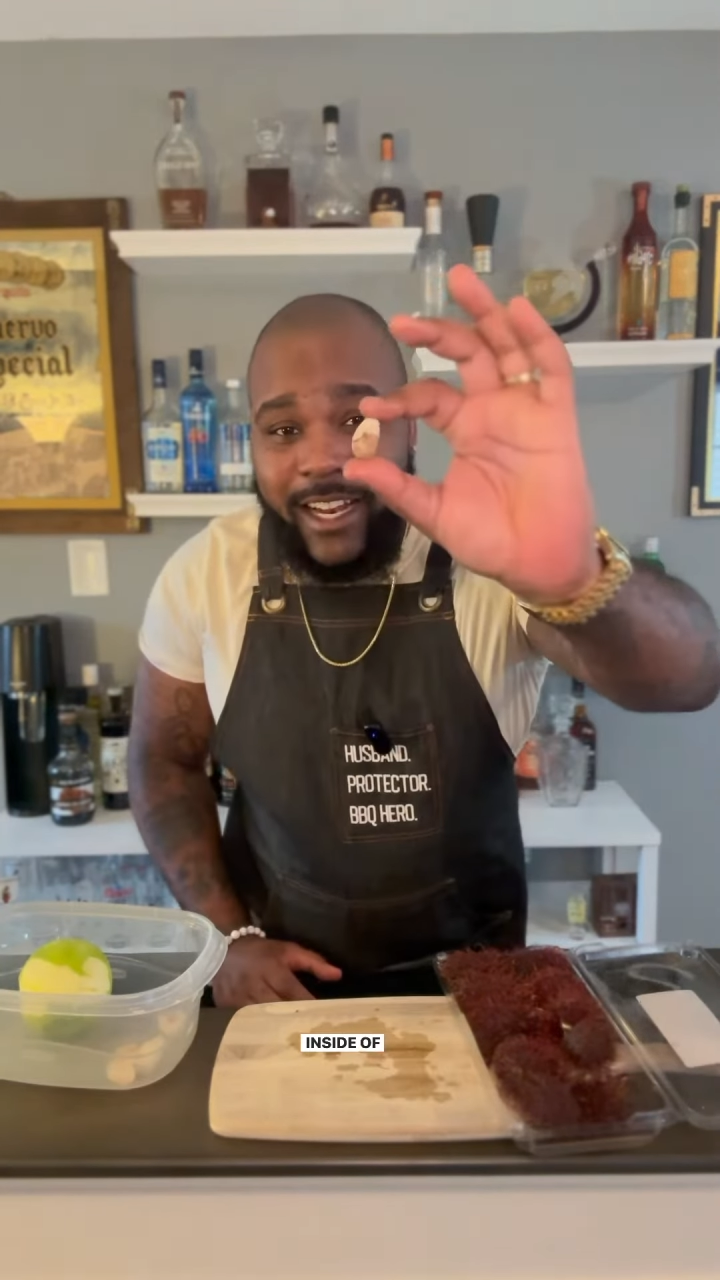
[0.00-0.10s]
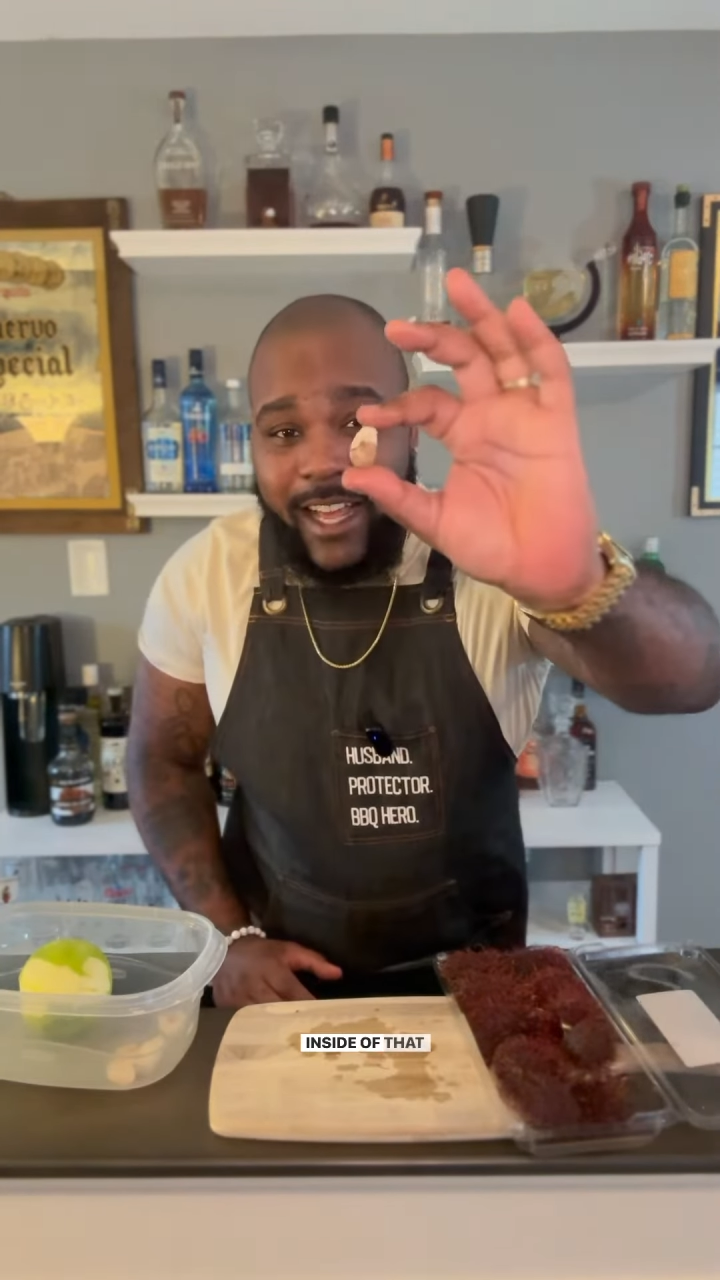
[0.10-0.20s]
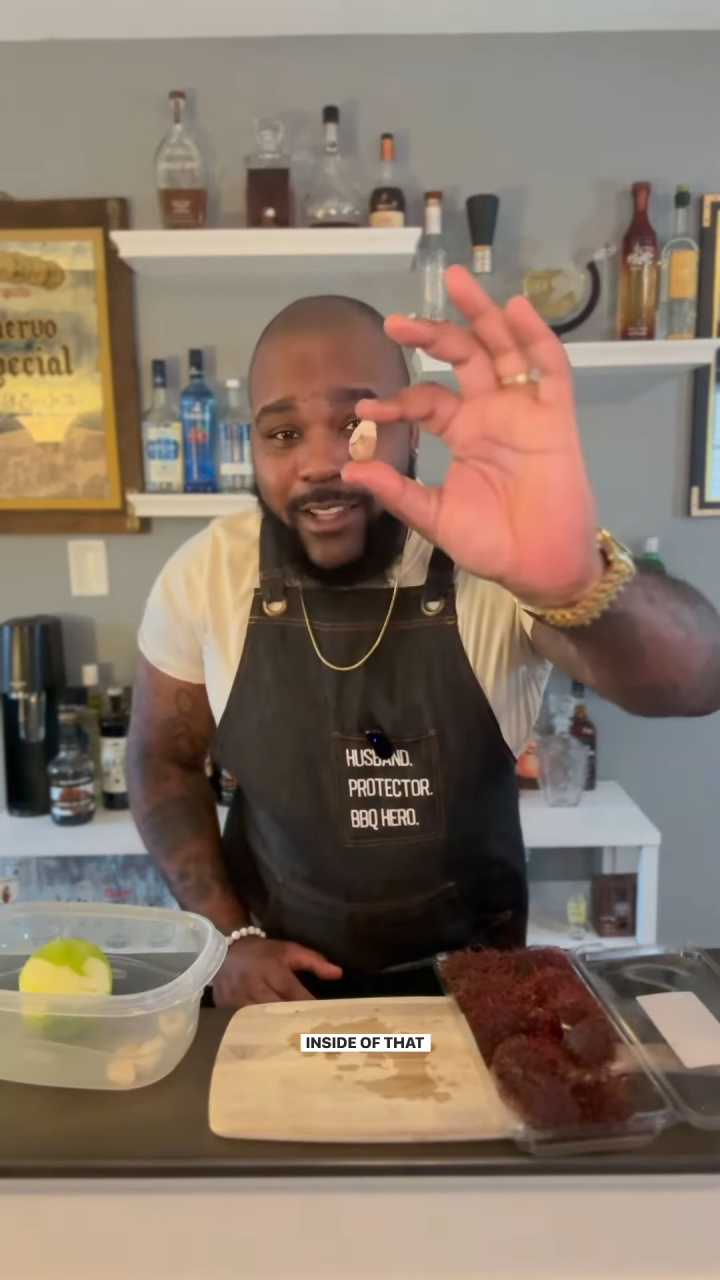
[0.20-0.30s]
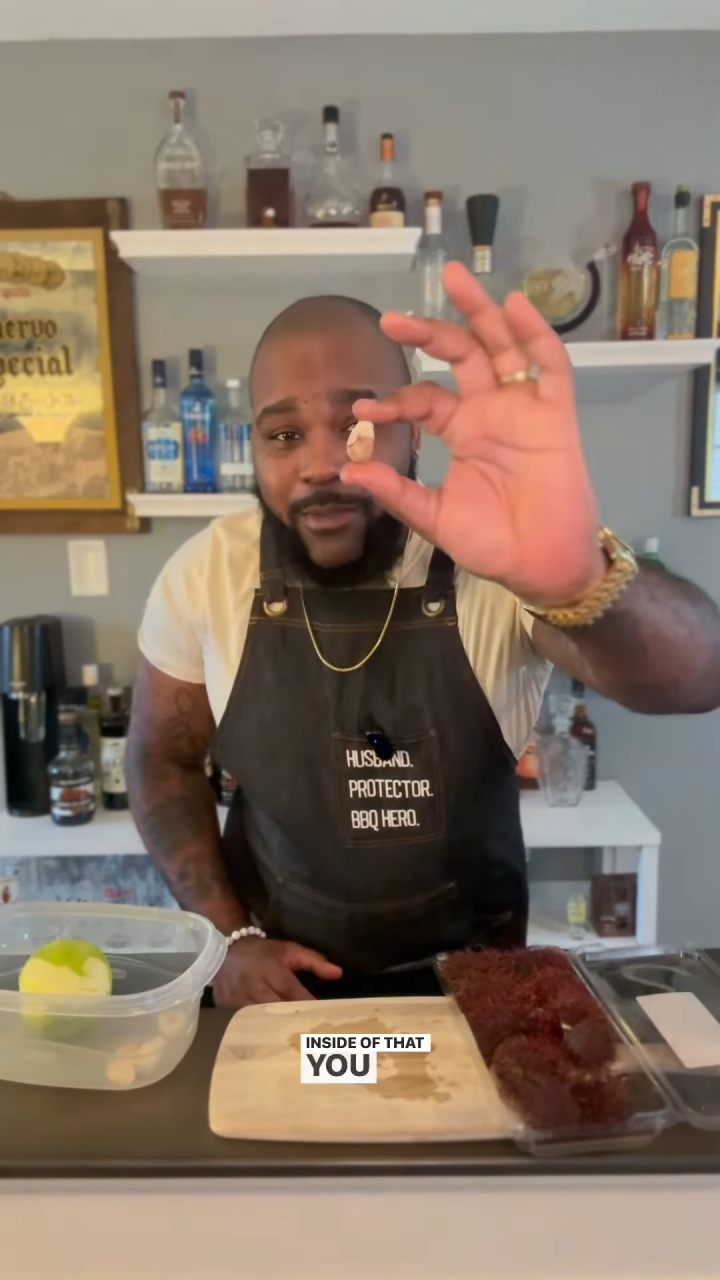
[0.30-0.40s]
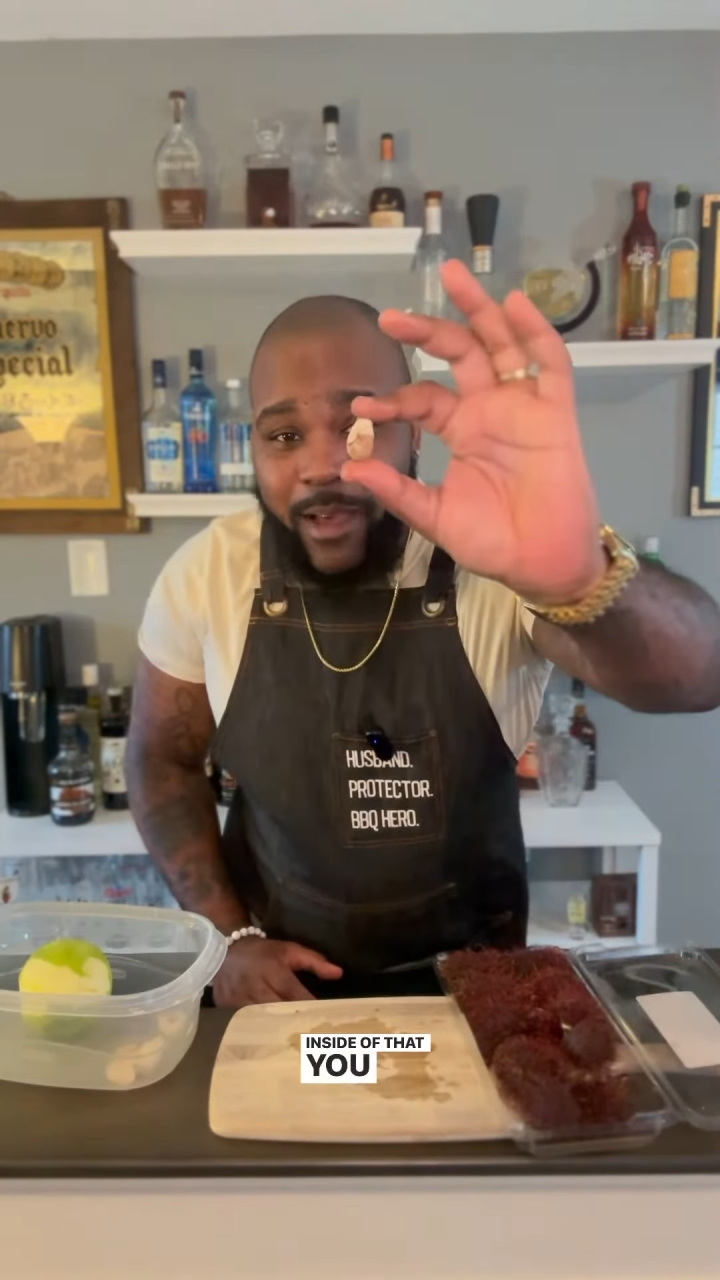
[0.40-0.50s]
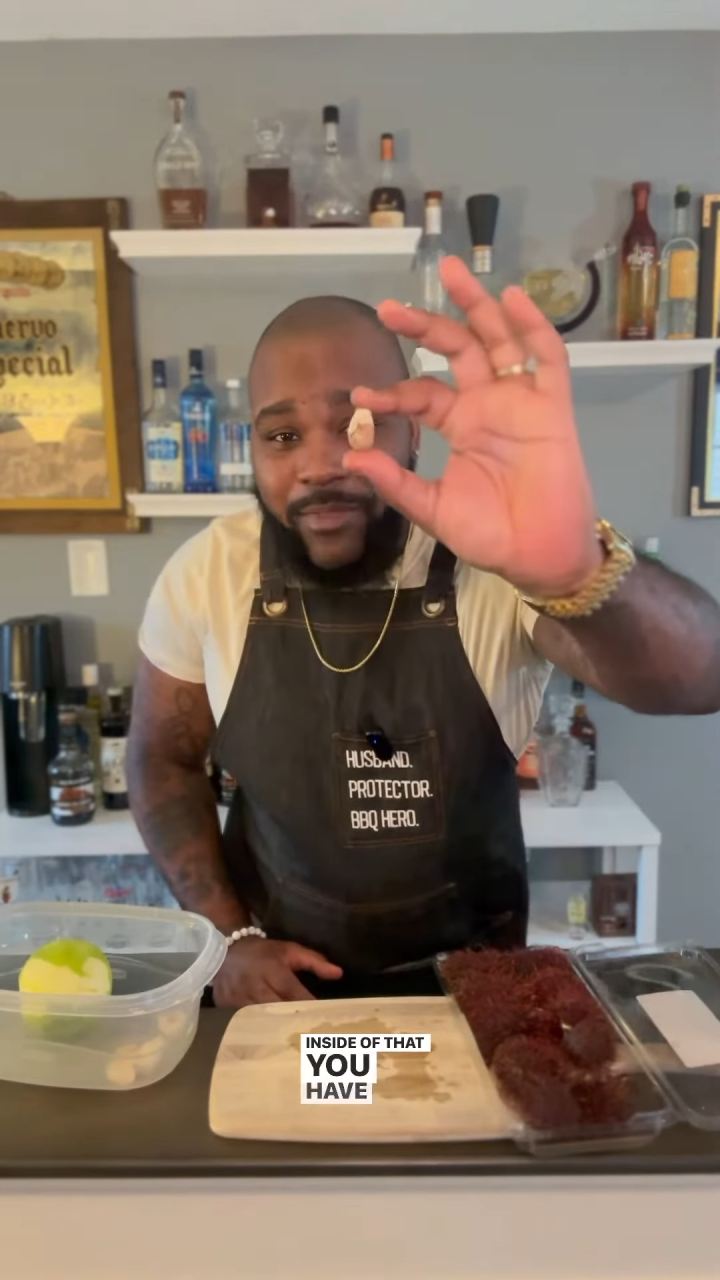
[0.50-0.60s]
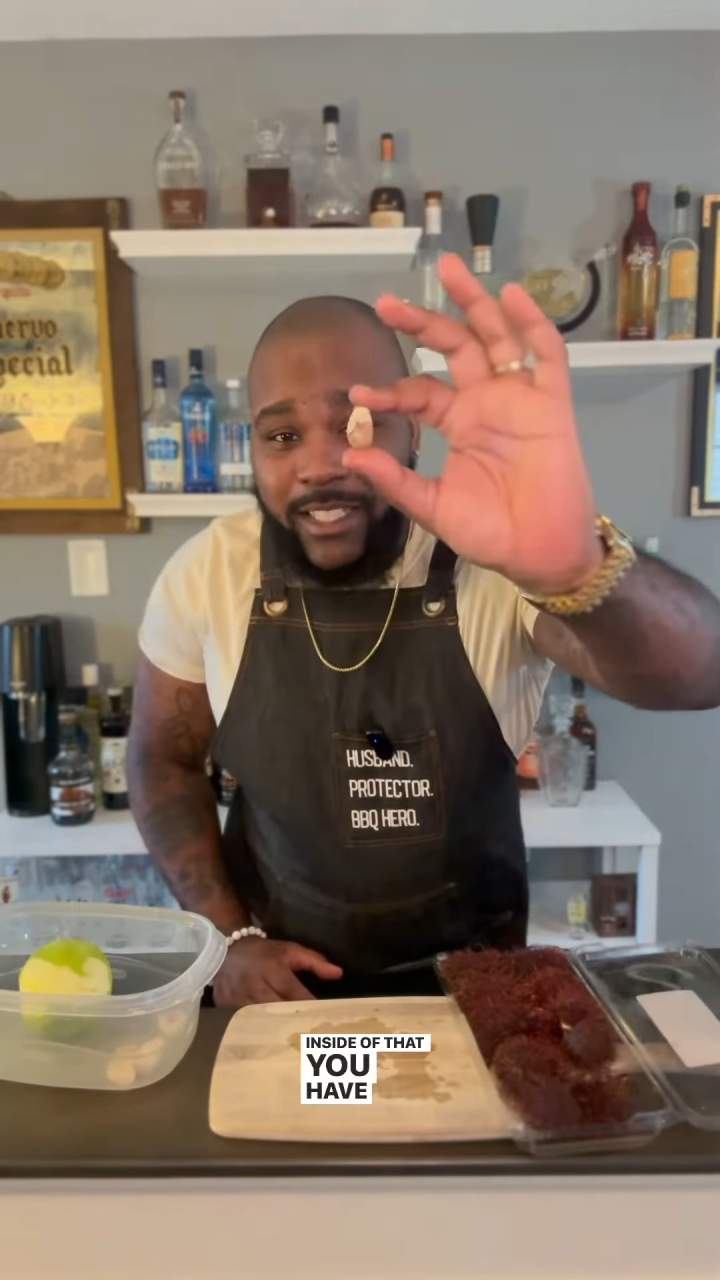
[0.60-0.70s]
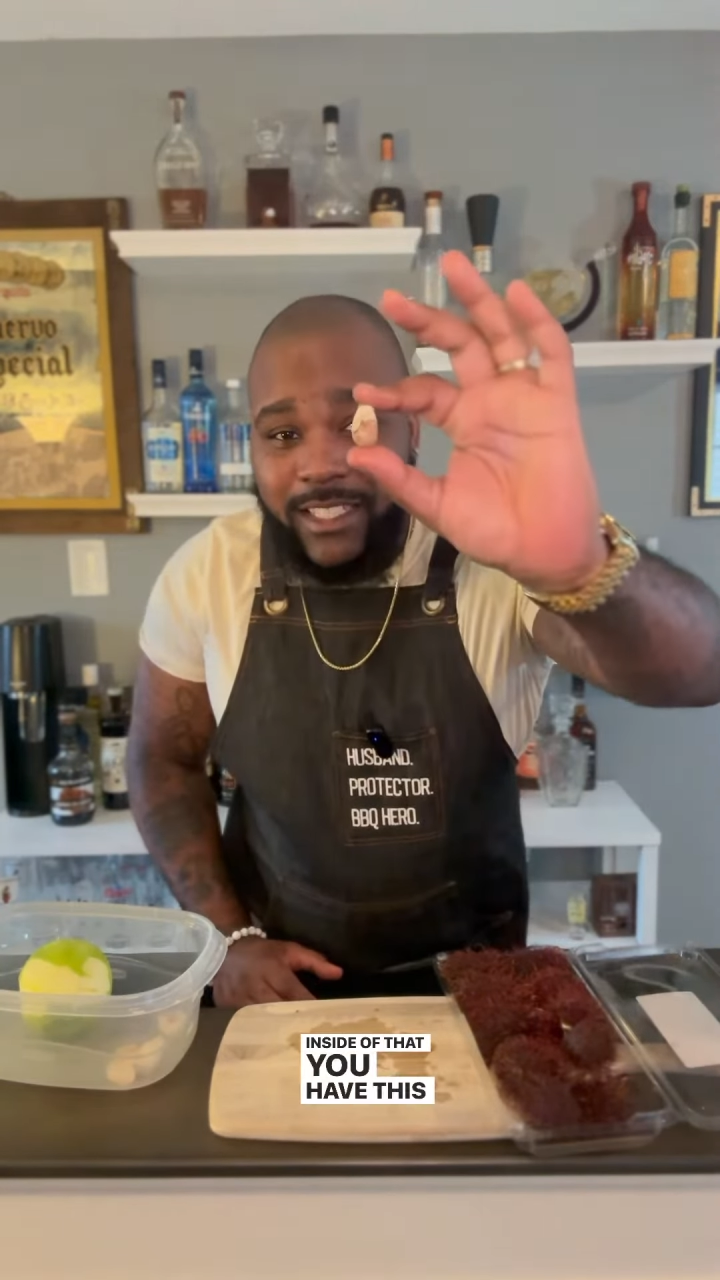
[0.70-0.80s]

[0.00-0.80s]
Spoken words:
that you have this